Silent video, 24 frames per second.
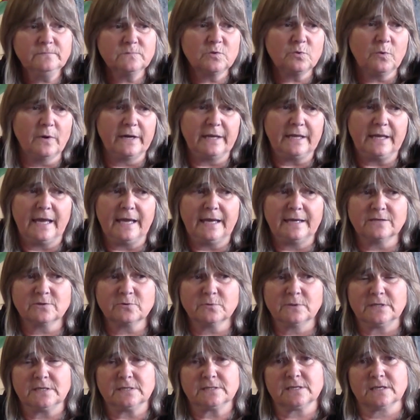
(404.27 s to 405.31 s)
28,
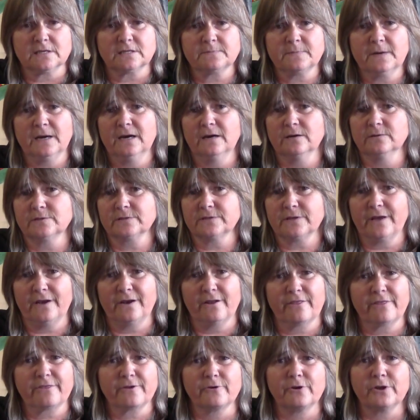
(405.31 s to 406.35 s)
26 pounds. I had
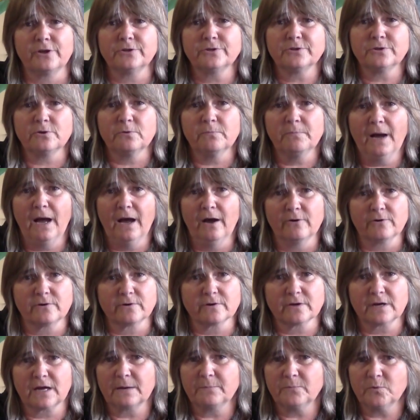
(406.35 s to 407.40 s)
a
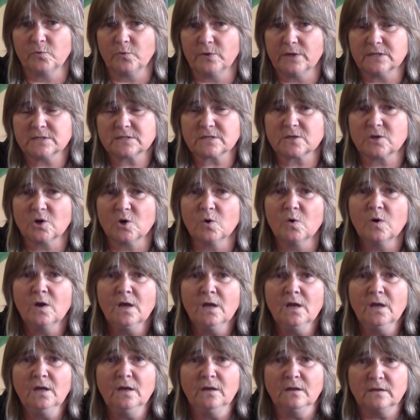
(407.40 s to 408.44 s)
32-pounder a couple weeks ago.
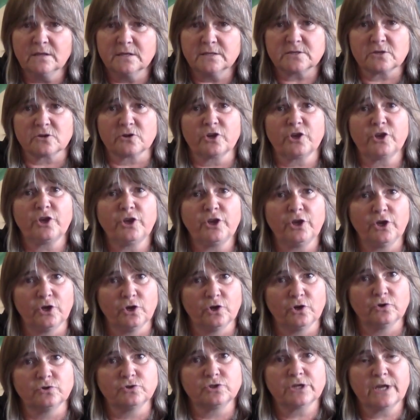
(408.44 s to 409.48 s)
These are
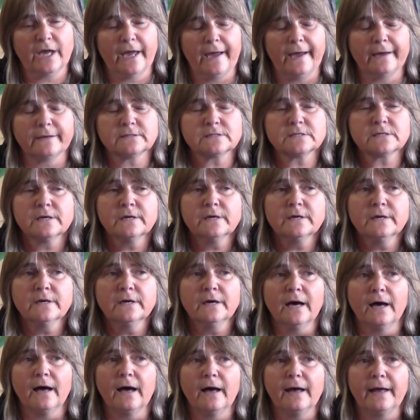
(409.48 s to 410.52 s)
huge cats,
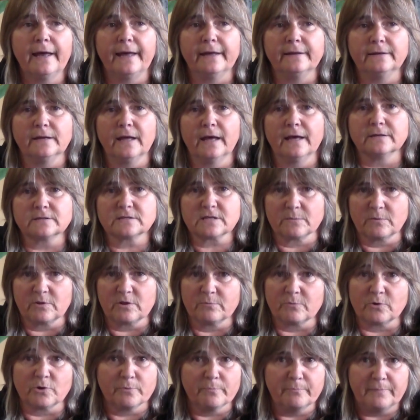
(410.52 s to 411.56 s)
and some of
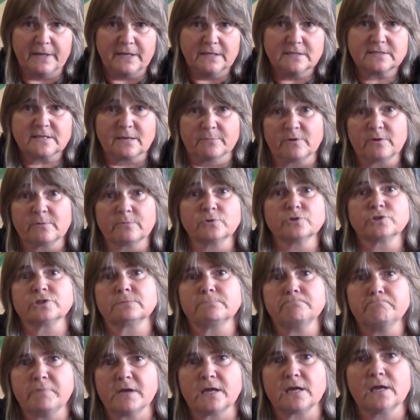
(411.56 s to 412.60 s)
them are beasts, some of them are
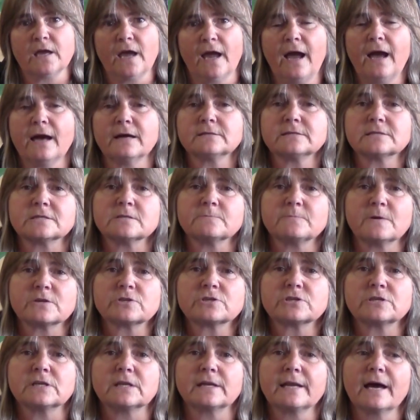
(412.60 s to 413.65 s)
just big cats,
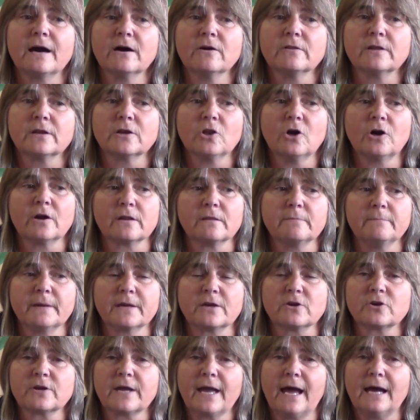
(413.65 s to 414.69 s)
especially now that a lot of the
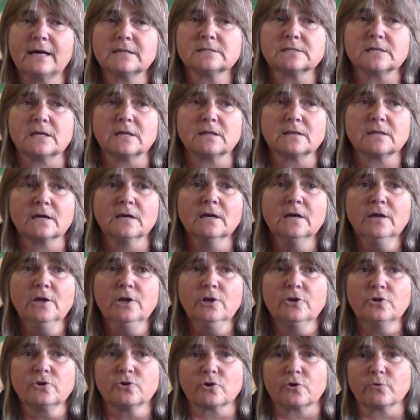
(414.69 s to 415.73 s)
bigger cats, like the
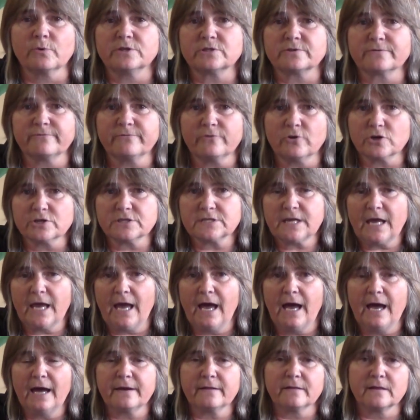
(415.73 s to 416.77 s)
Norwegian forest
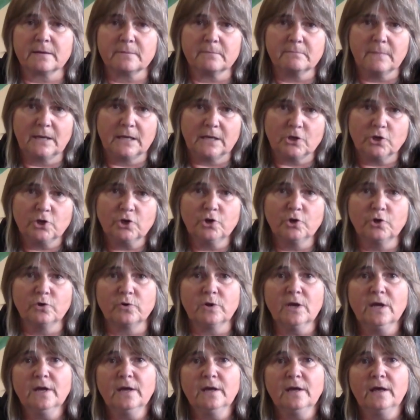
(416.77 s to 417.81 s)
cat and the Maine
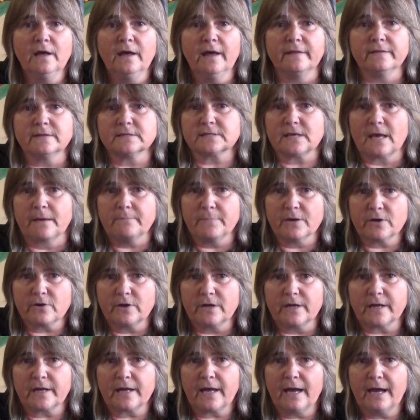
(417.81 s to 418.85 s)
Coon and the
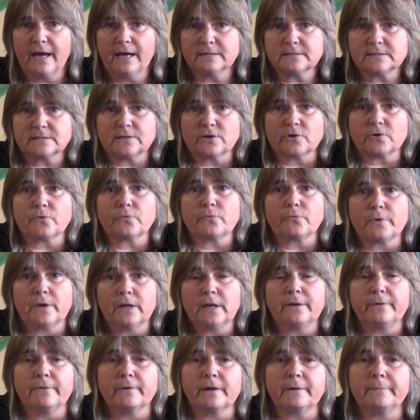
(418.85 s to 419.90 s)
Siberian cats, they're
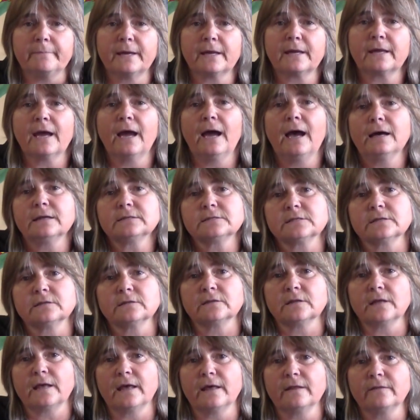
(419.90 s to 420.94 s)
really, really big cats,
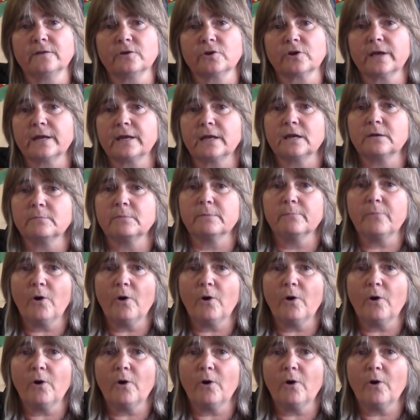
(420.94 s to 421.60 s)
and they're getting to be